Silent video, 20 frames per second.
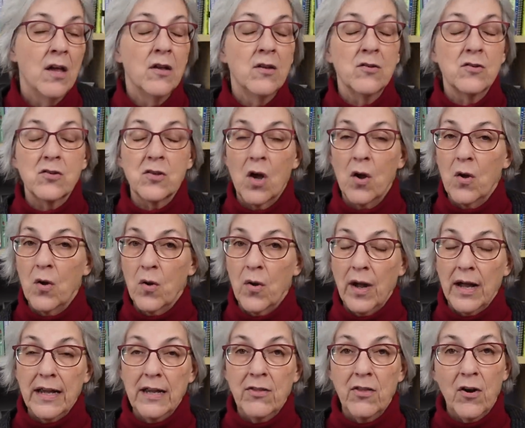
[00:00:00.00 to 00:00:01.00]
So
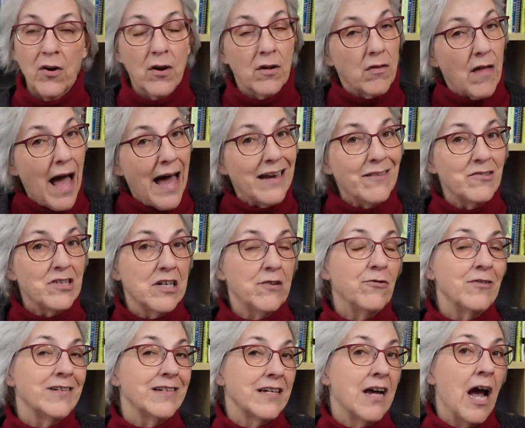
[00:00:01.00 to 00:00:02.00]
there are a lot of
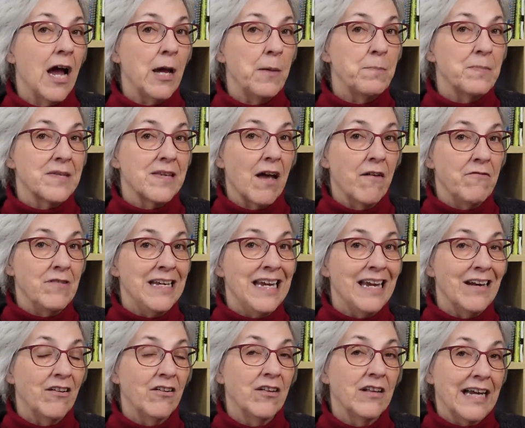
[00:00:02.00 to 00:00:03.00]
different types of
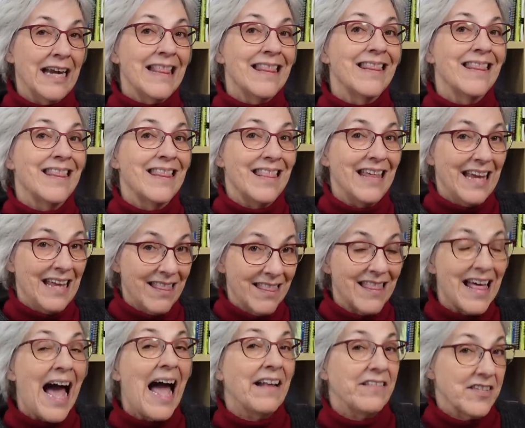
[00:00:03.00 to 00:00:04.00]
needle in
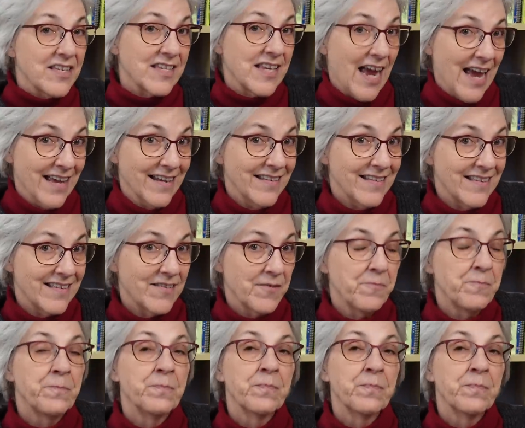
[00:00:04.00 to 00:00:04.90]
that sense.